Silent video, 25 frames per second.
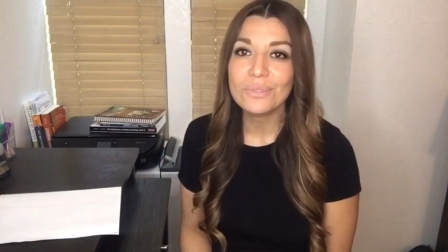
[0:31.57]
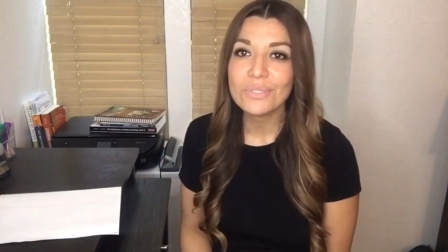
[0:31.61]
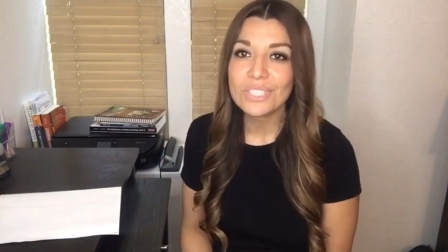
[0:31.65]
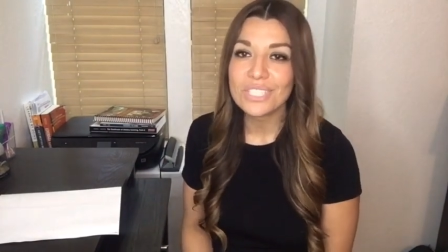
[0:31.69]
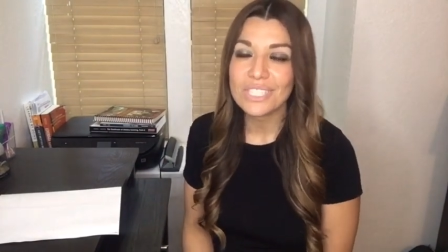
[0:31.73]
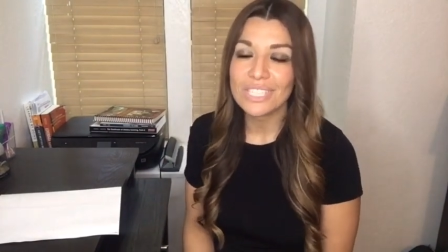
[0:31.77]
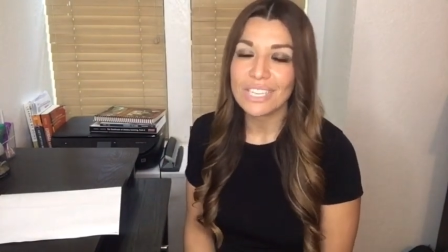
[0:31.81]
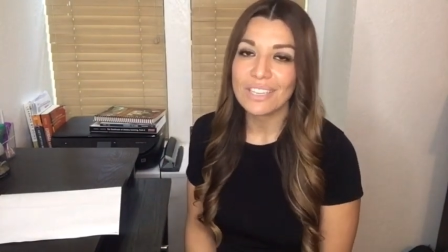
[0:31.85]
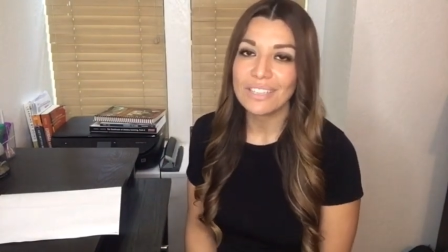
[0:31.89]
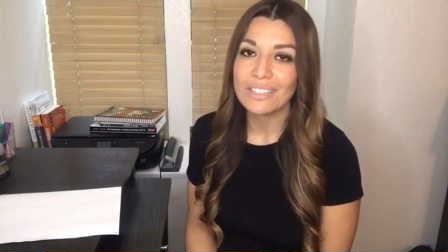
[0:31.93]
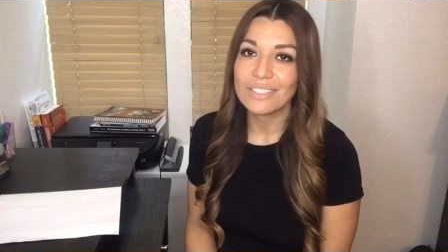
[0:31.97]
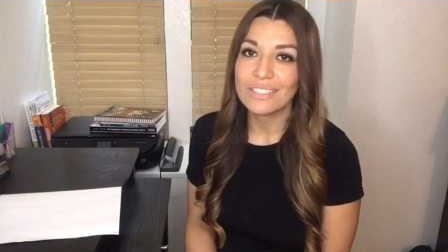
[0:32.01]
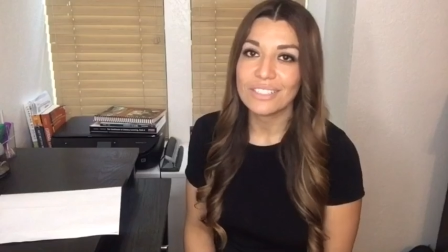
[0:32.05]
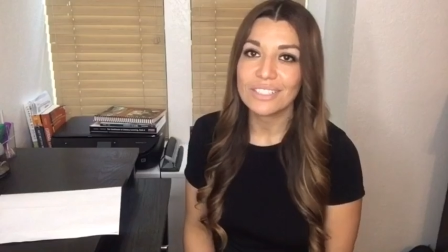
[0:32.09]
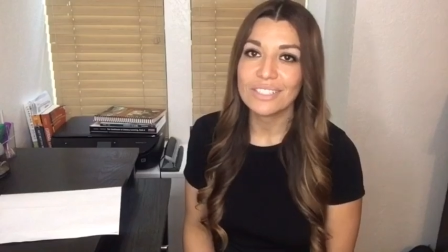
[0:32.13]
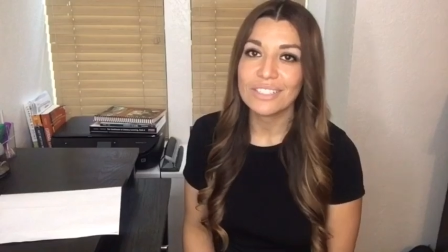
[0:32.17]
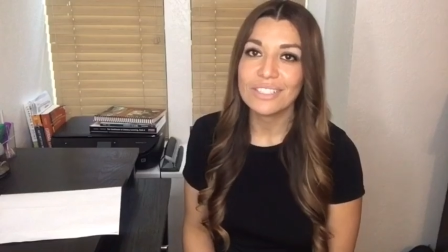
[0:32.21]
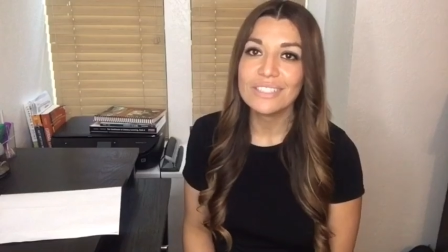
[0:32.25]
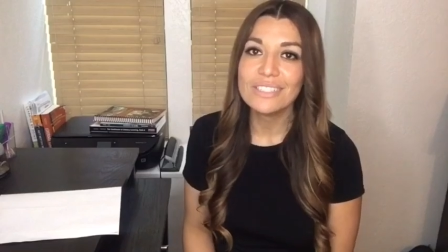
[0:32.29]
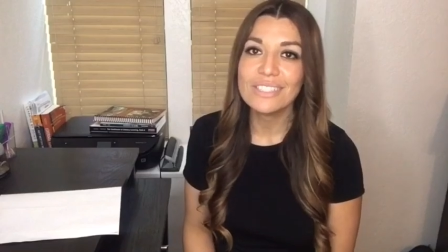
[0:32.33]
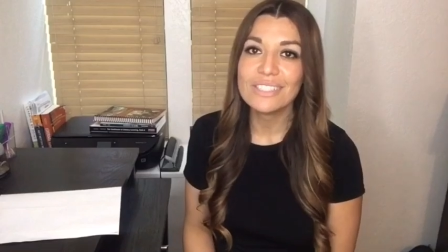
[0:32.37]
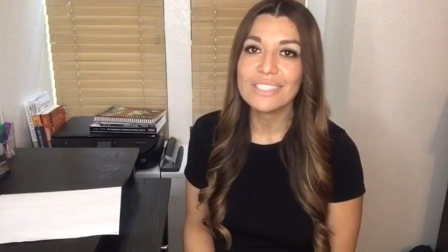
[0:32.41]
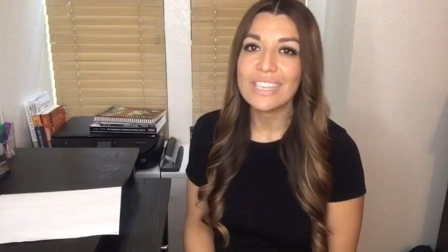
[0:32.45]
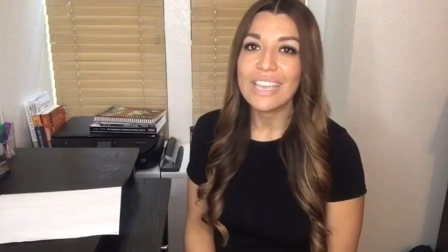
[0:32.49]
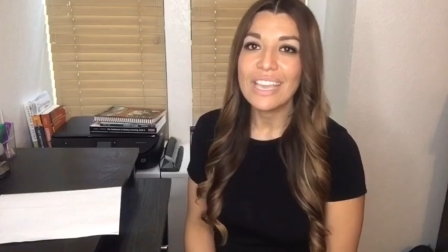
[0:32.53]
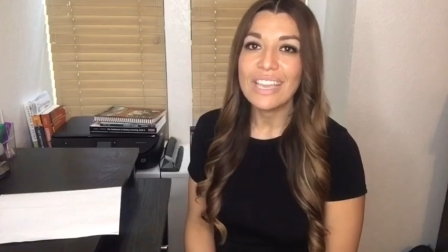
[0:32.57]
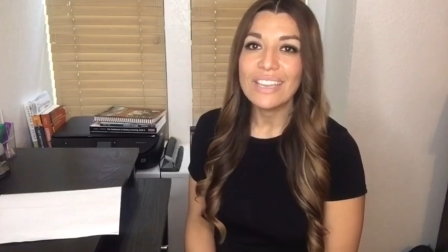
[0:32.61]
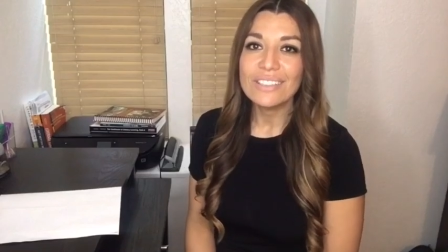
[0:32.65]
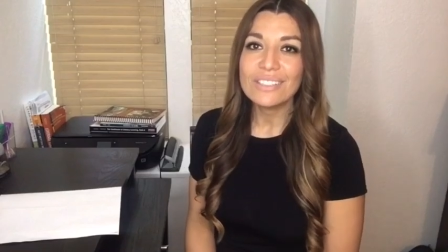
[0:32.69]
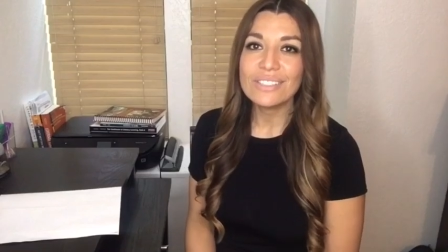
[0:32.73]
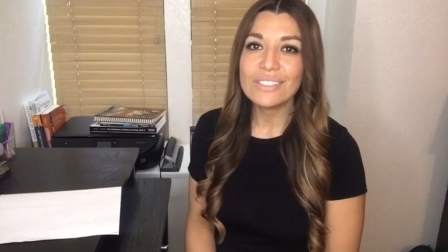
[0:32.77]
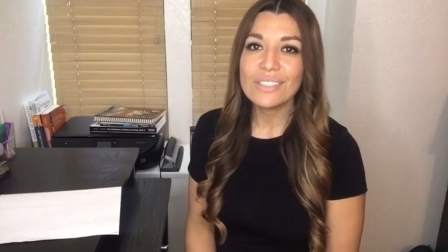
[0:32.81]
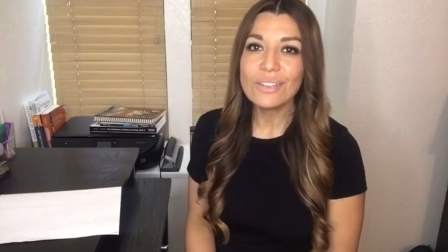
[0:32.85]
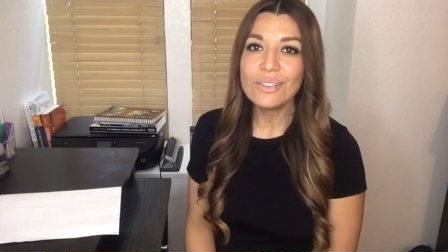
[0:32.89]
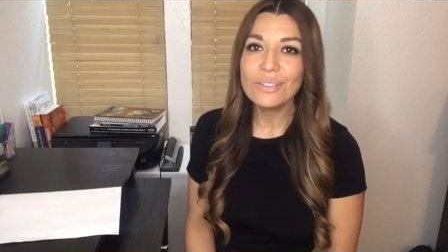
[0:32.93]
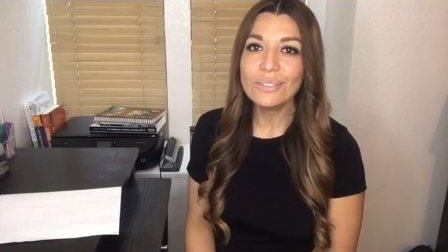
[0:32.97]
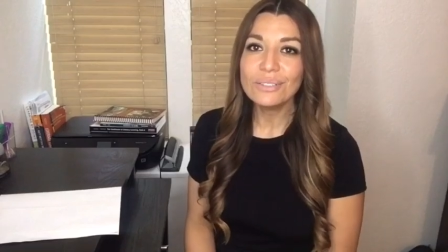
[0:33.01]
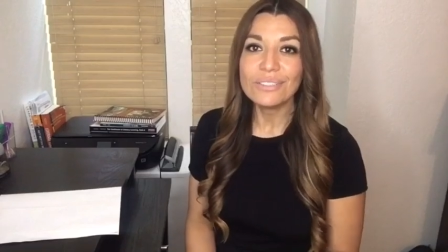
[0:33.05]
standards.
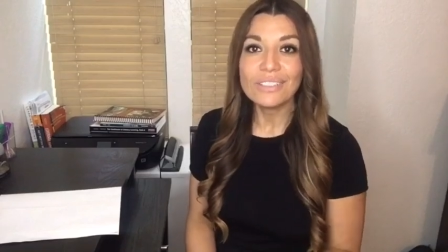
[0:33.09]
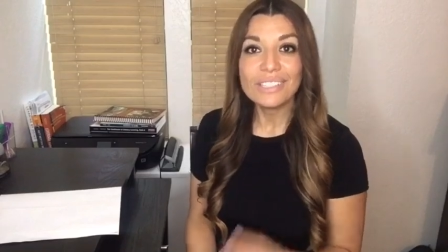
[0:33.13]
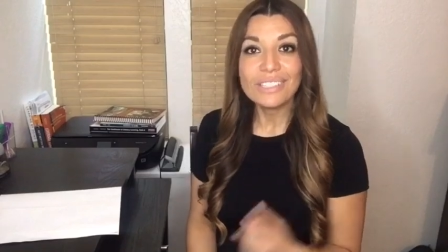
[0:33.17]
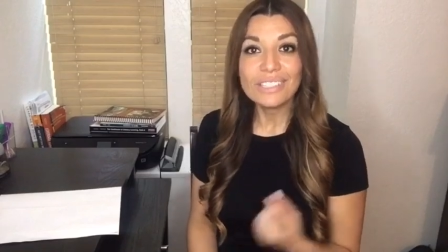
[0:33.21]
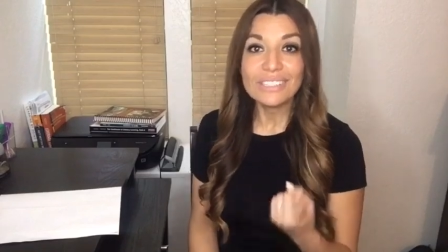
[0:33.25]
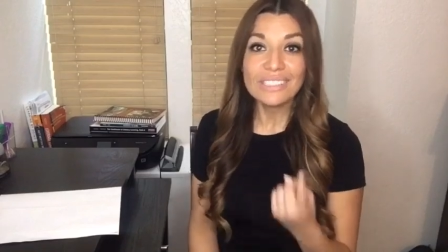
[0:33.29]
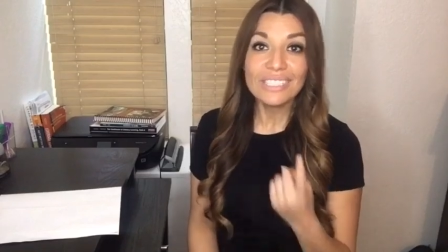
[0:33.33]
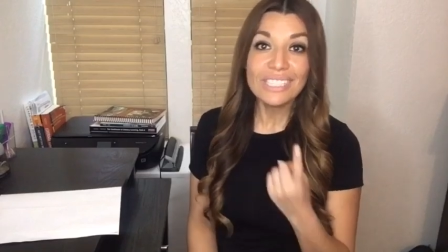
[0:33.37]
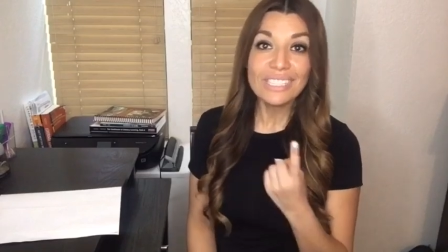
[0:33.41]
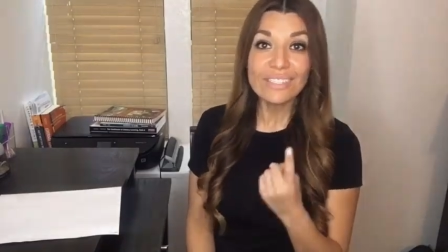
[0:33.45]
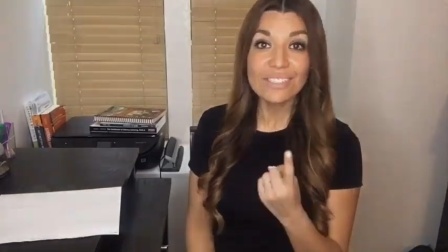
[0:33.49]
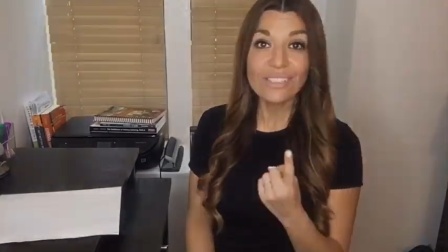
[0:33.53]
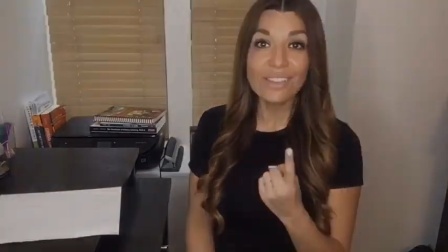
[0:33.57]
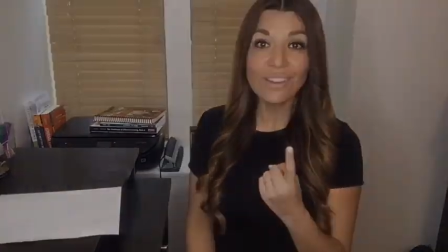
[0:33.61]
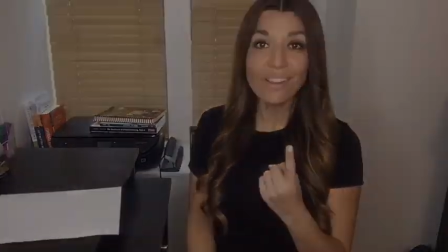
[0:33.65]
So let's